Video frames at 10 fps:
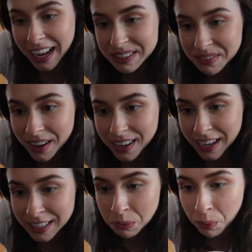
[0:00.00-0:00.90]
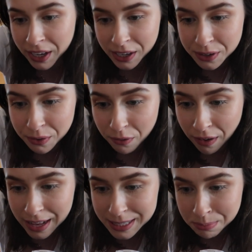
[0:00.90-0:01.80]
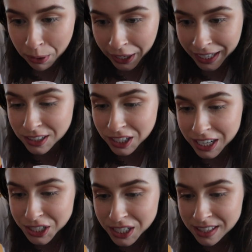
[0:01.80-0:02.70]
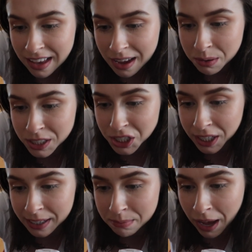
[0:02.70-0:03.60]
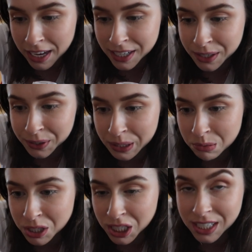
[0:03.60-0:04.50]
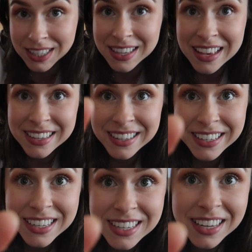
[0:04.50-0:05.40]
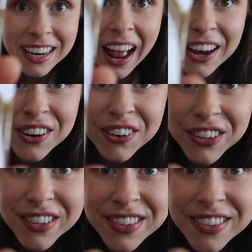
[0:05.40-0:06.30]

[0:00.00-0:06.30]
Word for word: Next one is wicked raspberry. Delicious with chicken pate, cream cheese, Stilton and nuts.